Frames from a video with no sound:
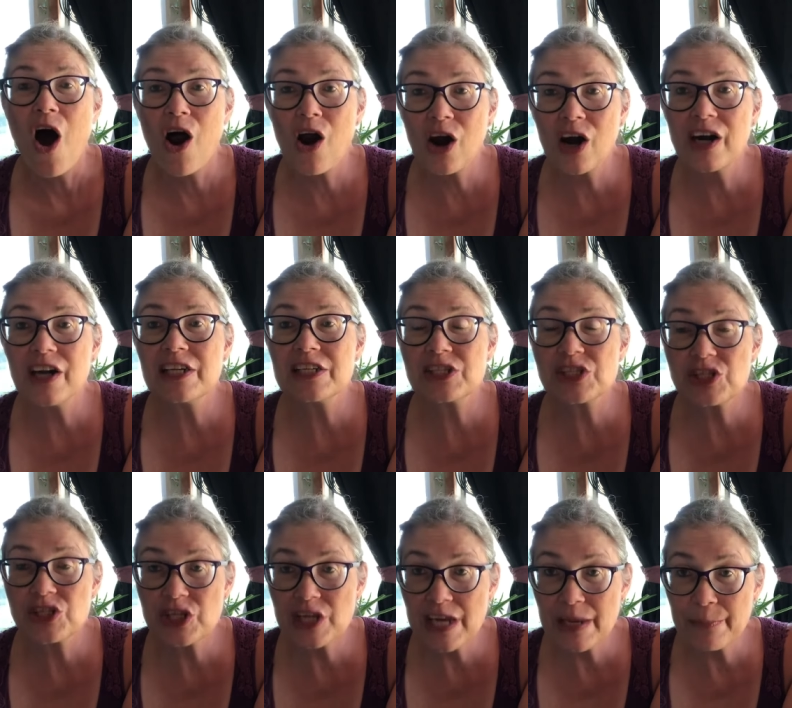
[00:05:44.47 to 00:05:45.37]
are
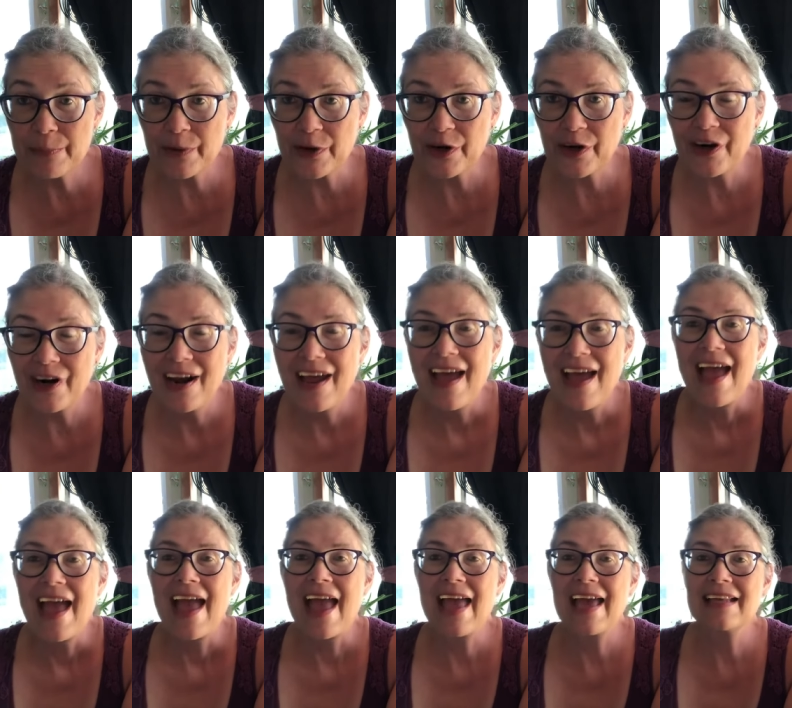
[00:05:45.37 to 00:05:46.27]
cheaper.
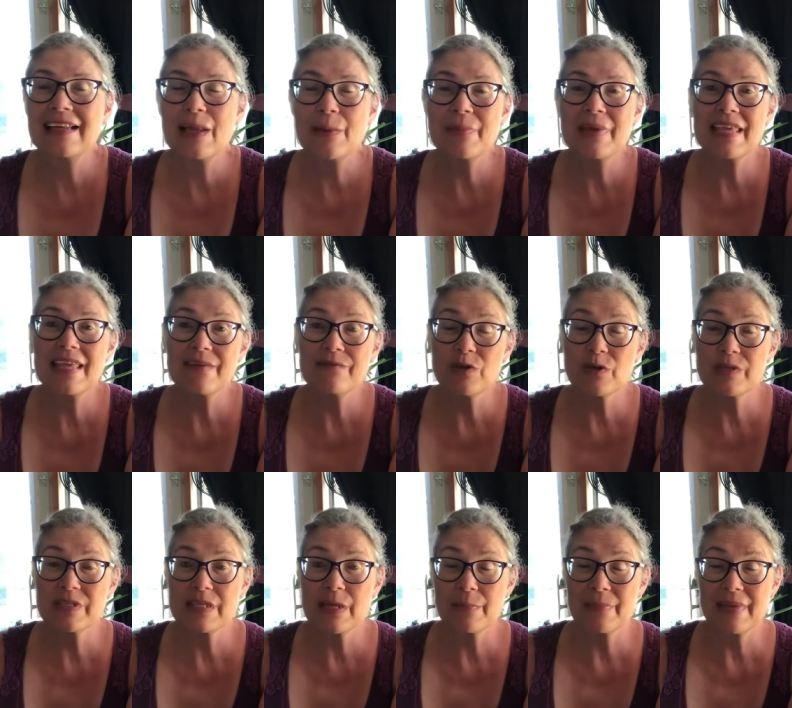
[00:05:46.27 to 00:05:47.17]
And let me give
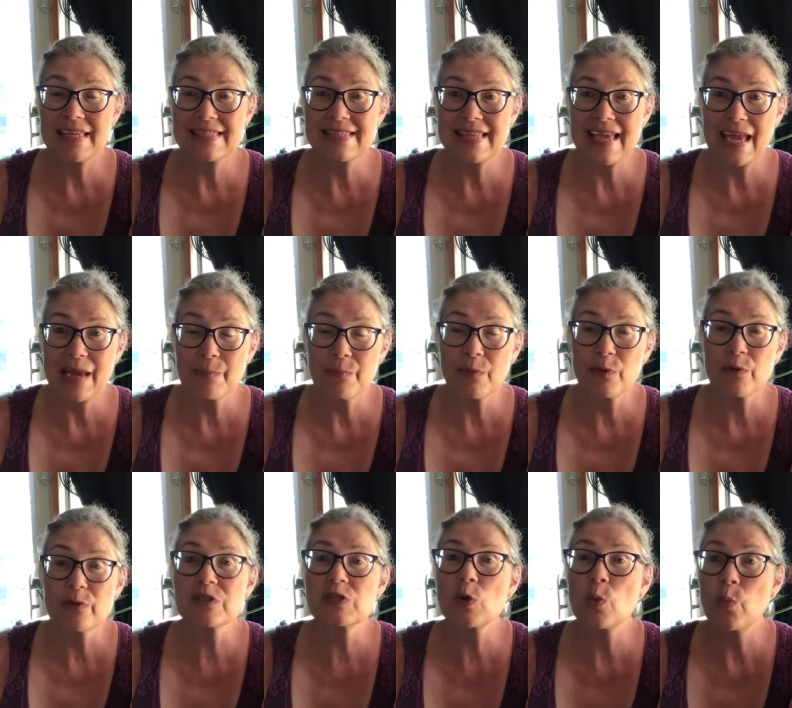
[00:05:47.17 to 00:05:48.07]
you some
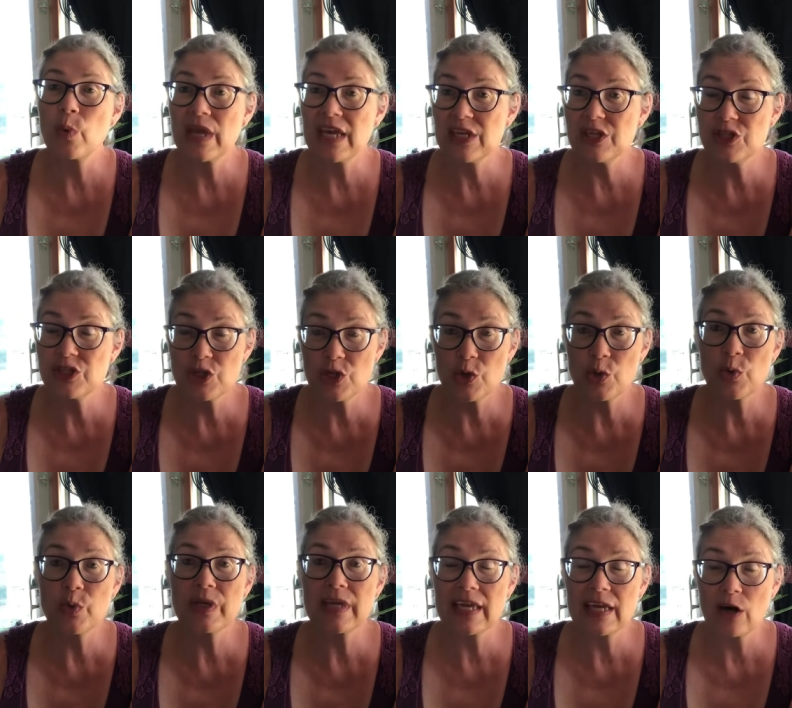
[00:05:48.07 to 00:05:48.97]
examples. We
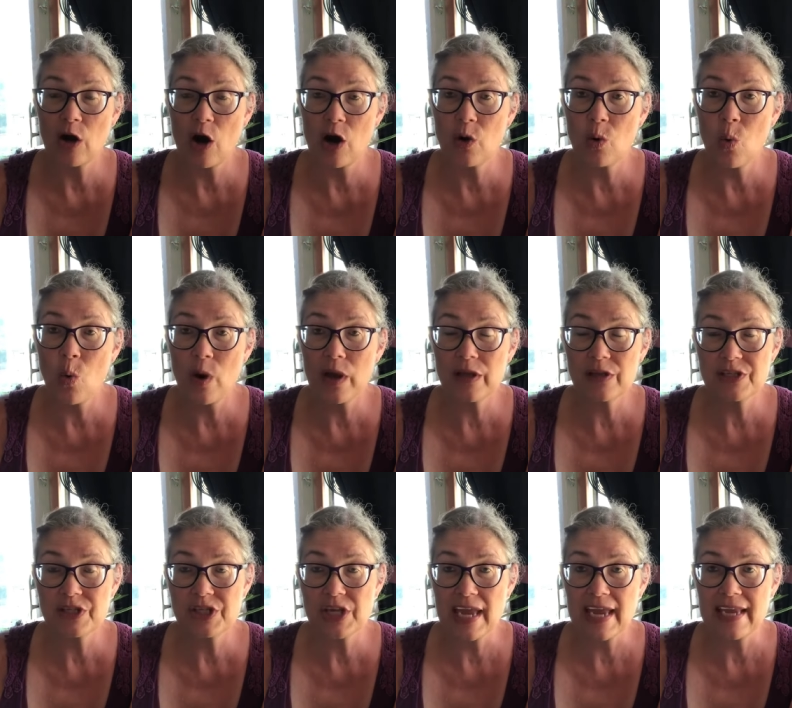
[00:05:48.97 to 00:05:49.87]
do get our
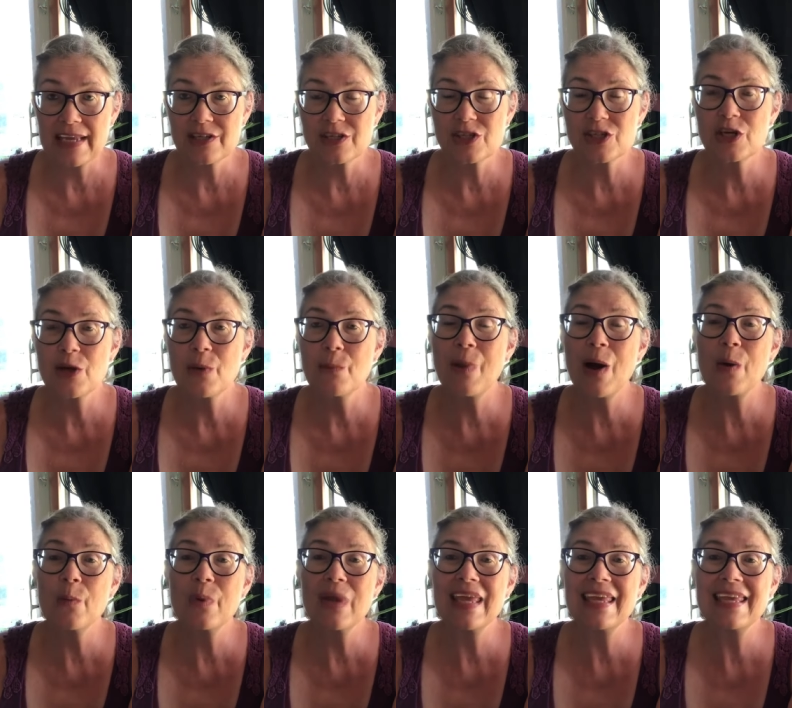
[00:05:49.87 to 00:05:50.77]
oil changed,
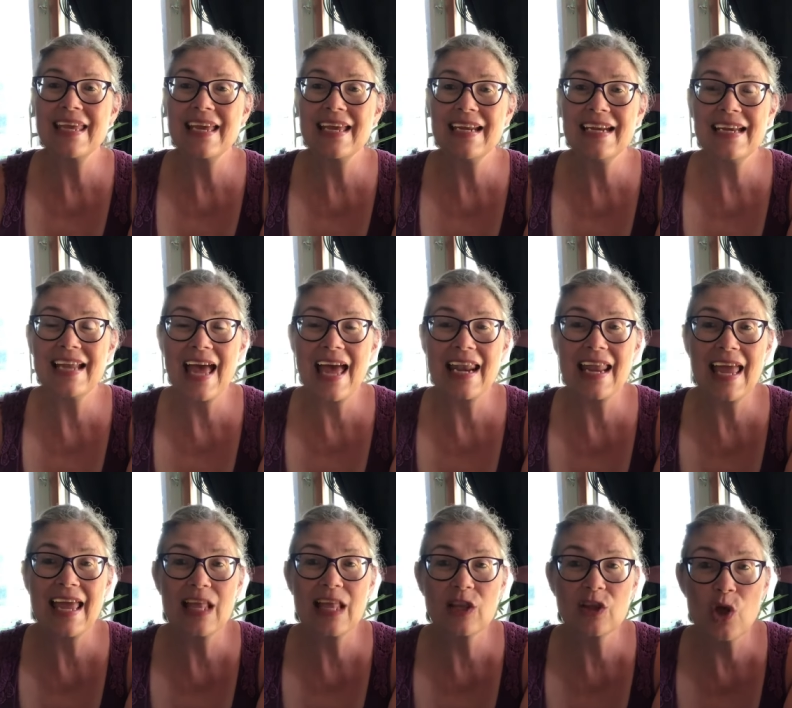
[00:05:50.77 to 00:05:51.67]
but we get it at
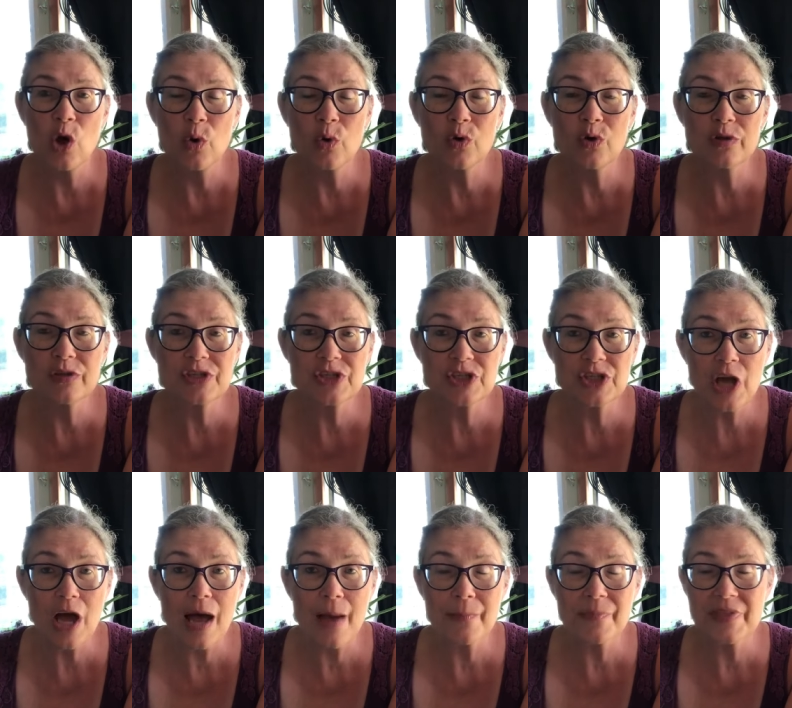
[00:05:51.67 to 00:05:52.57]
a local
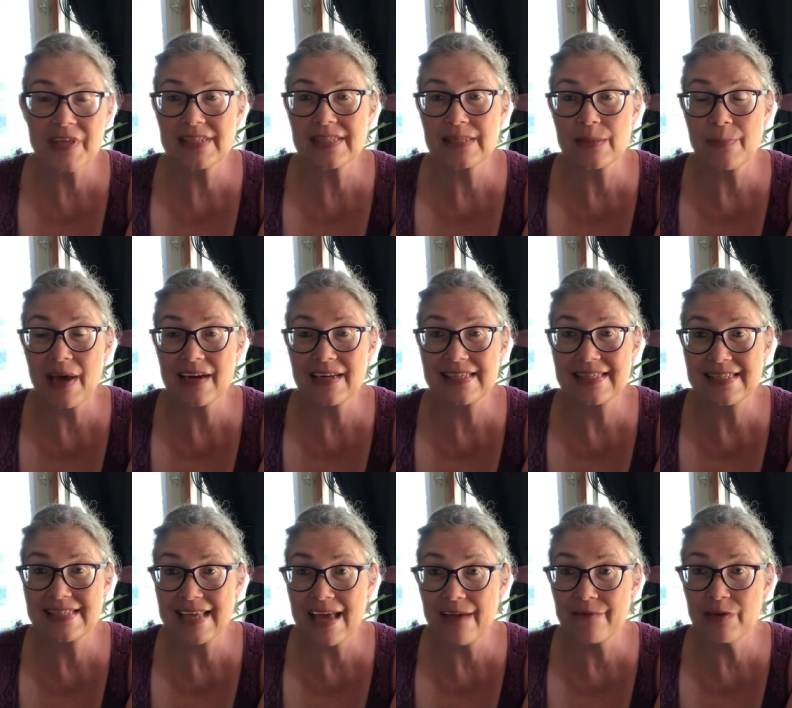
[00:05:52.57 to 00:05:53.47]
shop that's about a
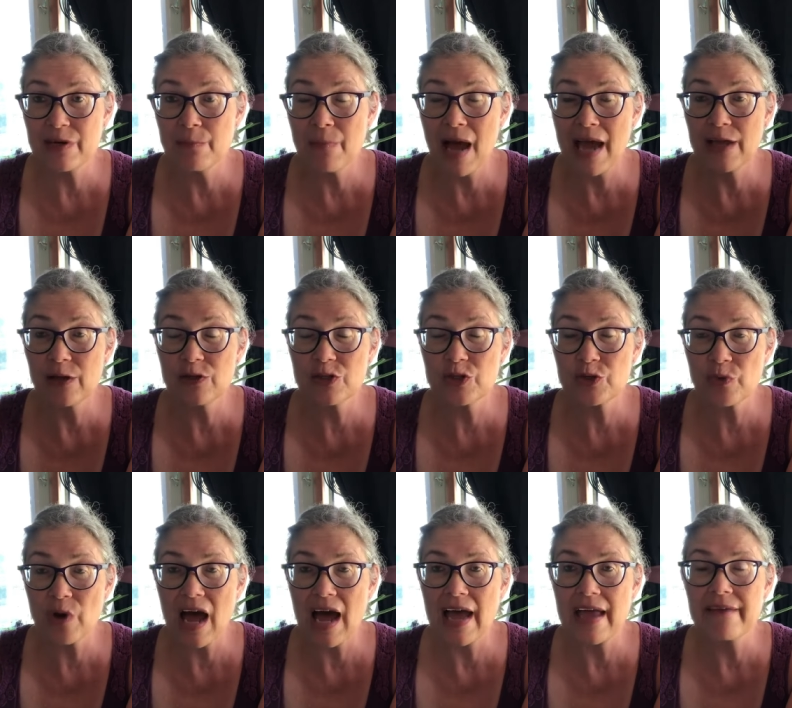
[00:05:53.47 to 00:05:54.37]
seven mile
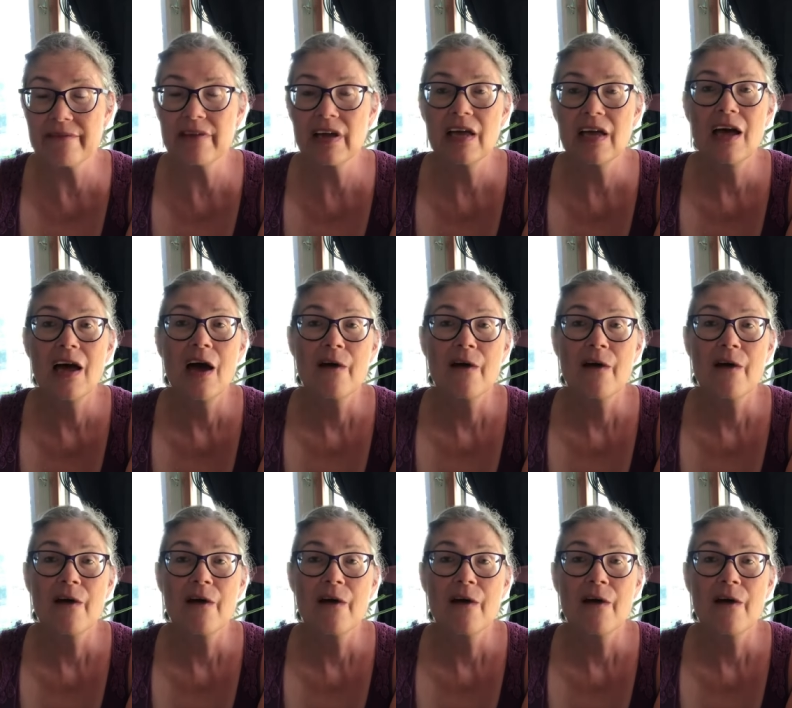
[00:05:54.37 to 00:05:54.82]
drive